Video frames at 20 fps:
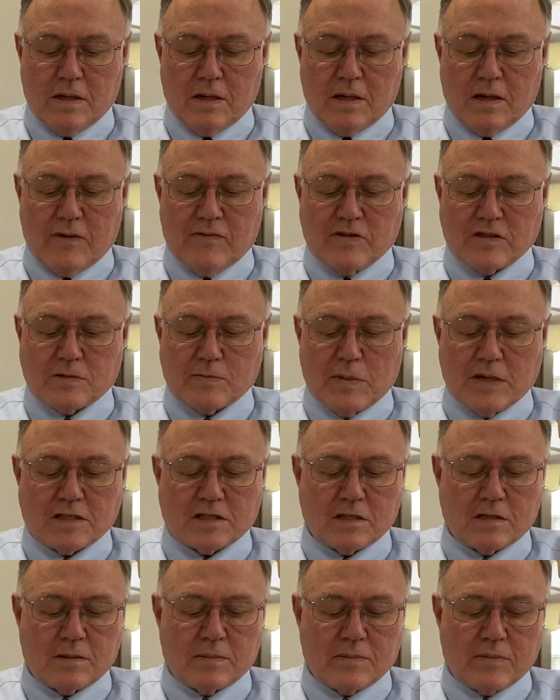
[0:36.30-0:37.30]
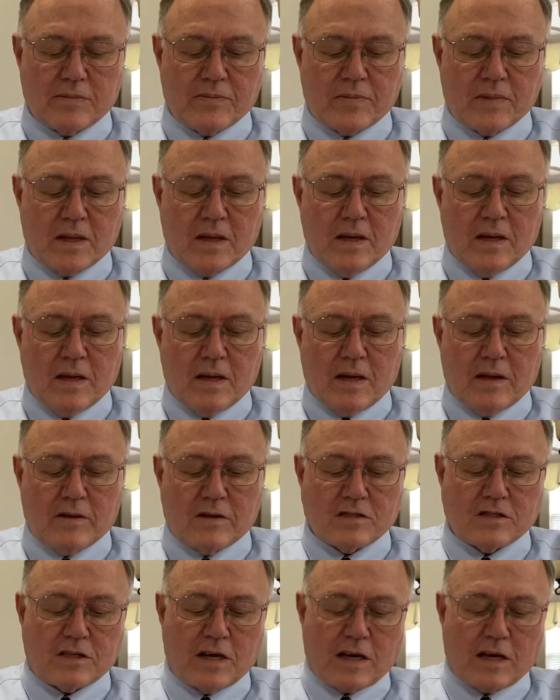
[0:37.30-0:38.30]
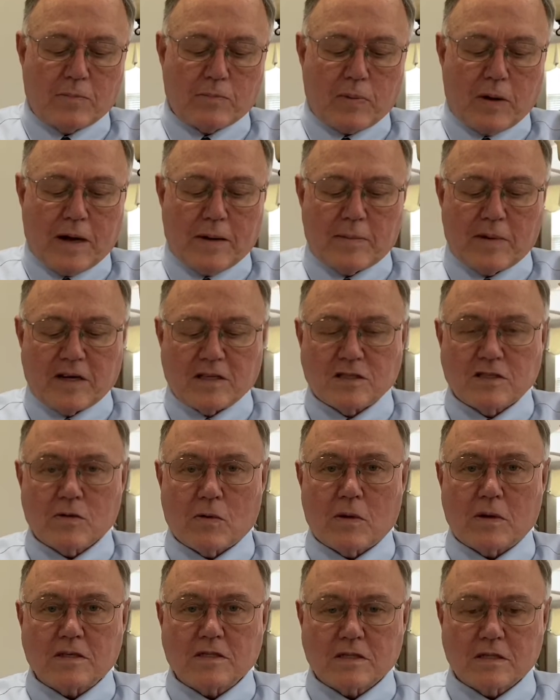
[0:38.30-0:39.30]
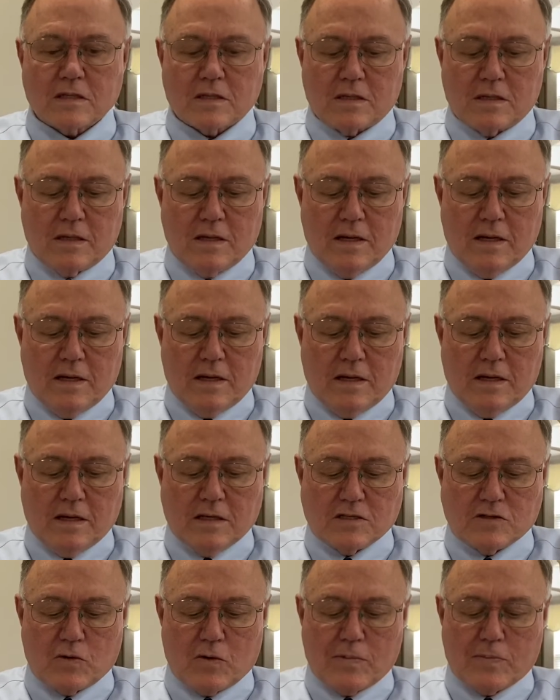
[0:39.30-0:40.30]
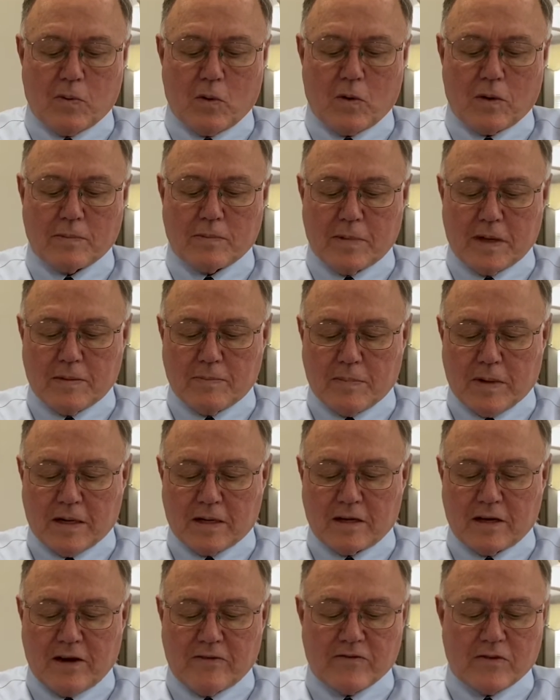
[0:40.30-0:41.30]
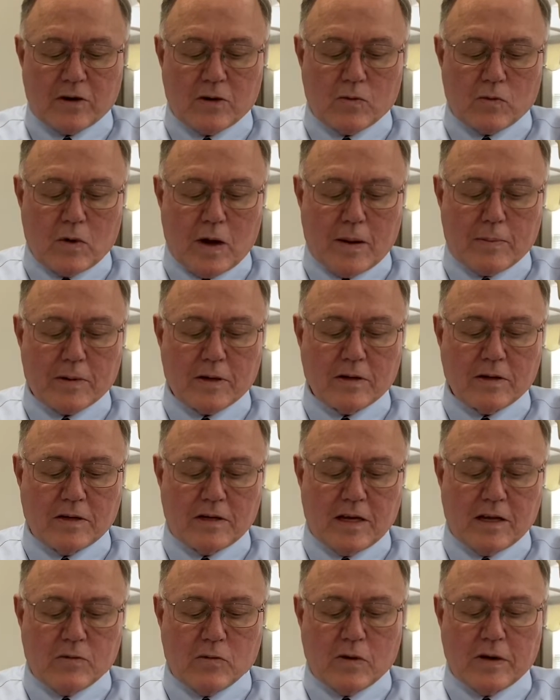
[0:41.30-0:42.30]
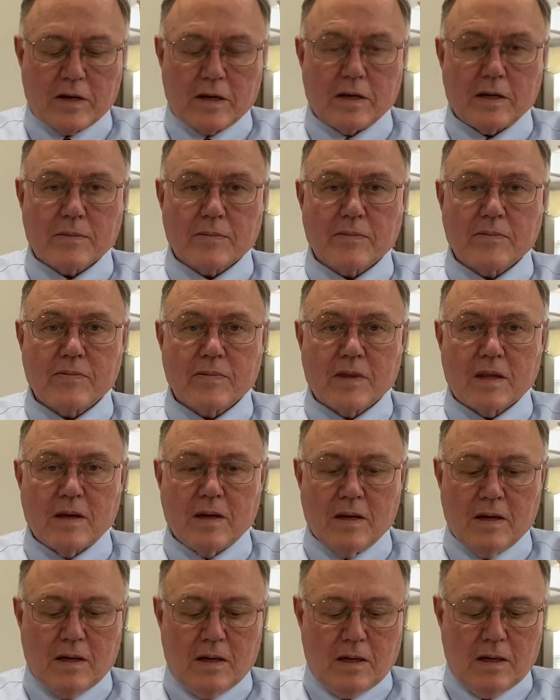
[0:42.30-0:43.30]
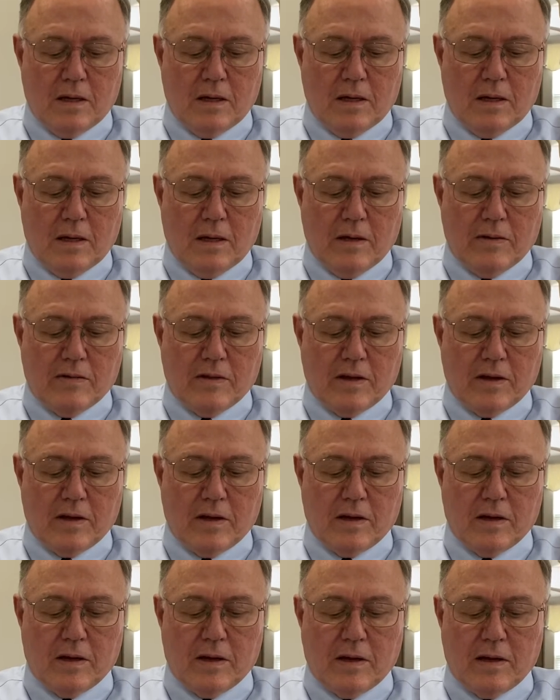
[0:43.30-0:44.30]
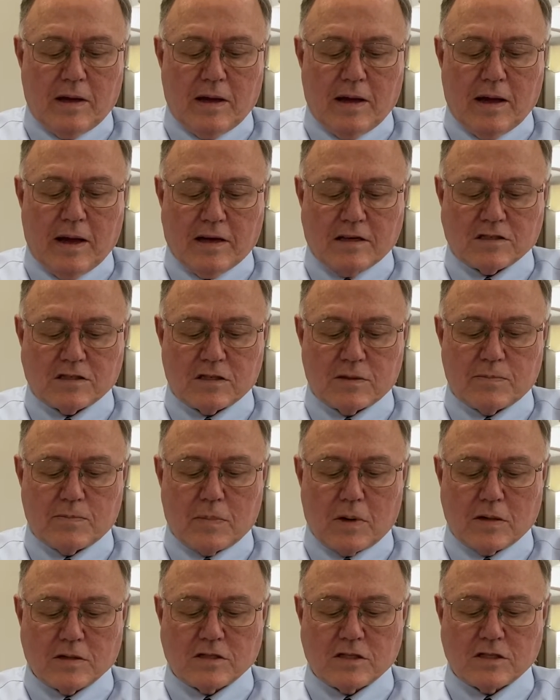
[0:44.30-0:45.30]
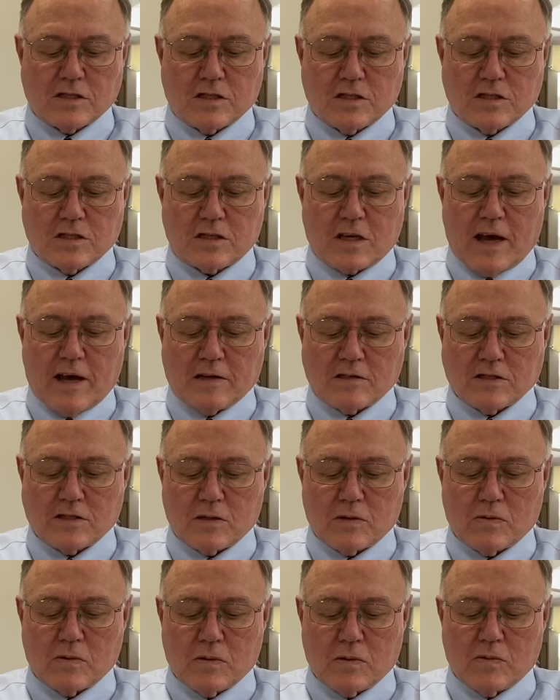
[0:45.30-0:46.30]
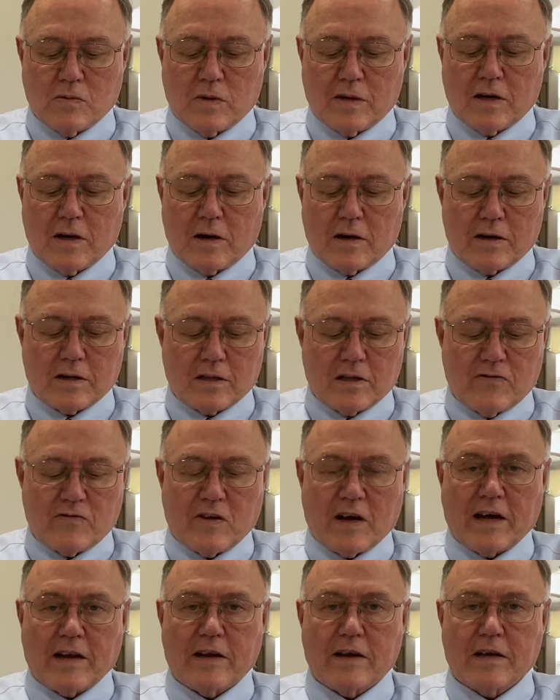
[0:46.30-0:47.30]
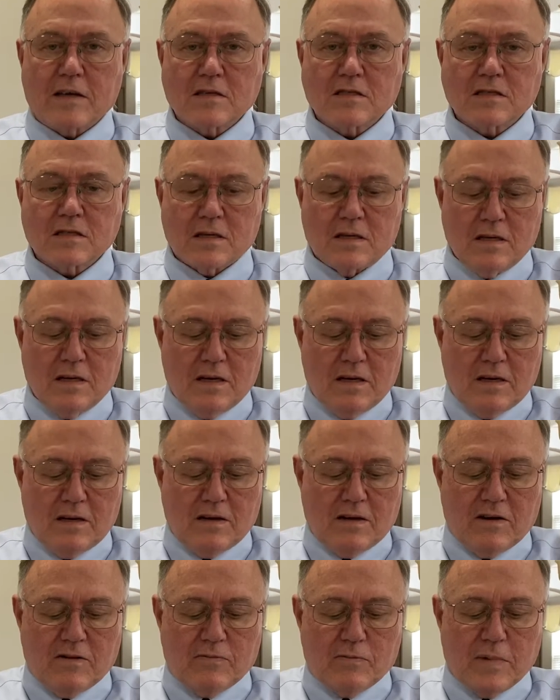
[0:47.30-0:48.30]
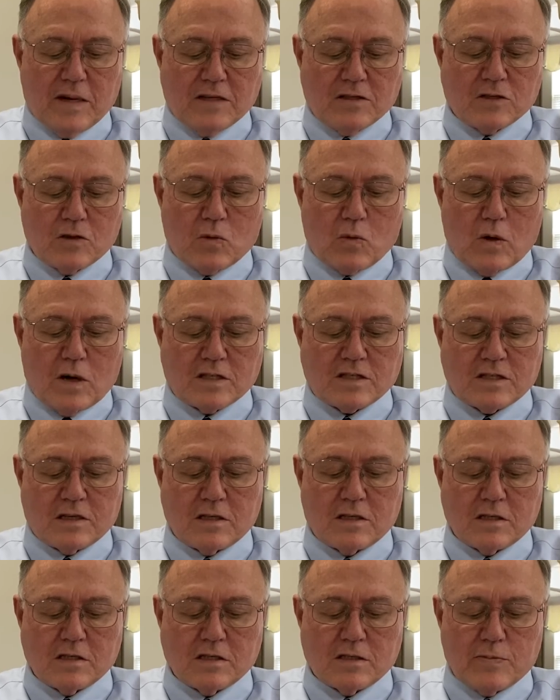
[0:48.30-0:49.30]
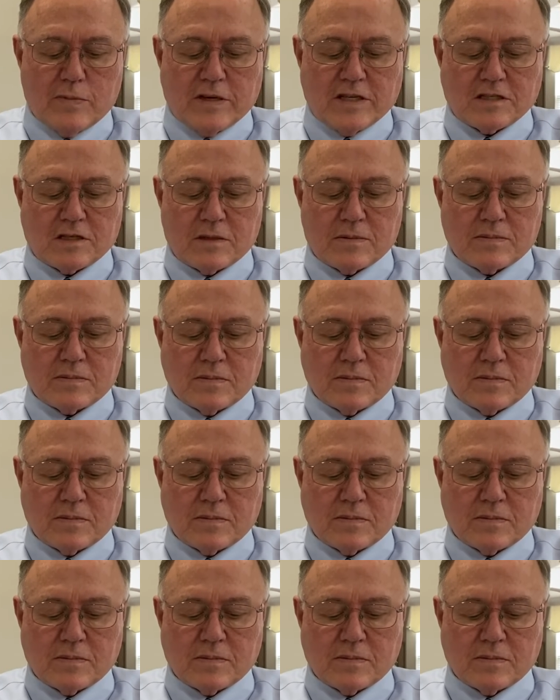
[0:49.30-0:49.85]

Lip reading: of his mission. And the second primary source is a report made by Governor Robert Dinwiddie in the House of Burgesses Council regarding the findings of Major Washington's mission.